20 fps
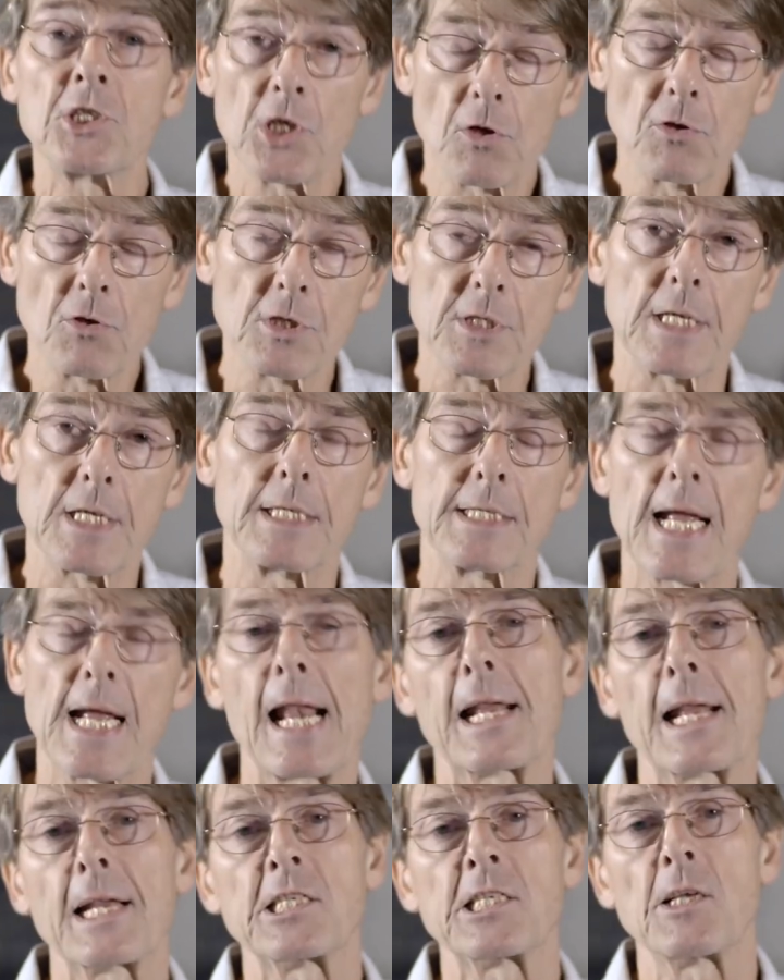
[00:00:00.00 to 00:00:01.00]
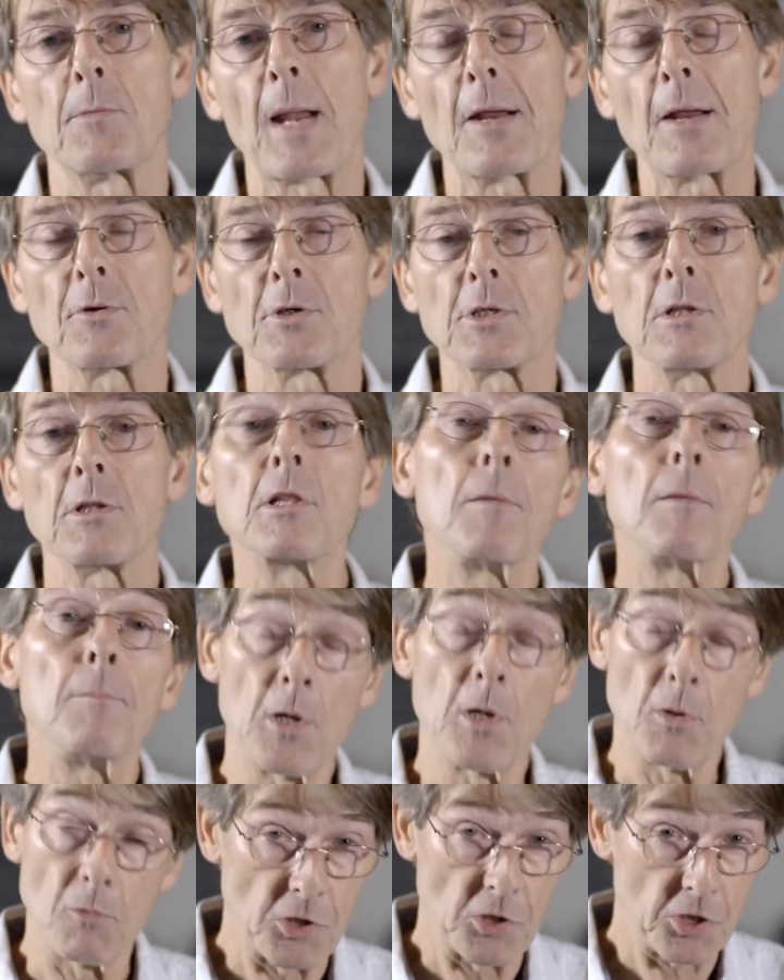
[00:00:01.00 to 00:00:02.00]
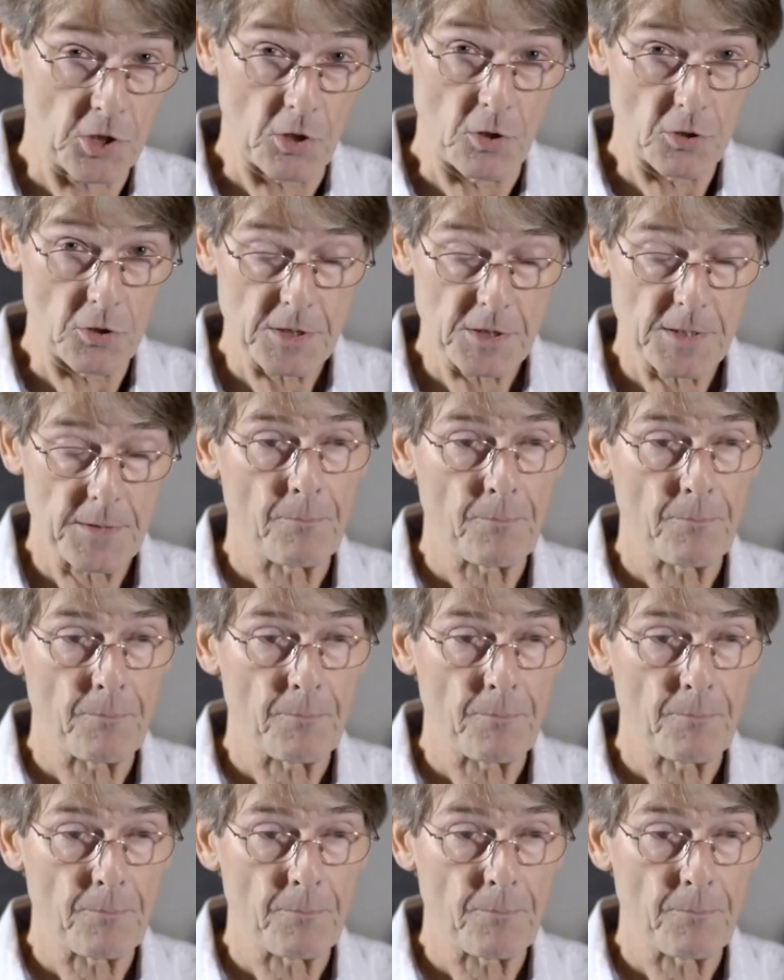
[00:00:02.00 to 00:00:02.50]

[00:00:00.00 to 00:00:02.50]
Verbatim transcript: Johnson telling us about the moonshot.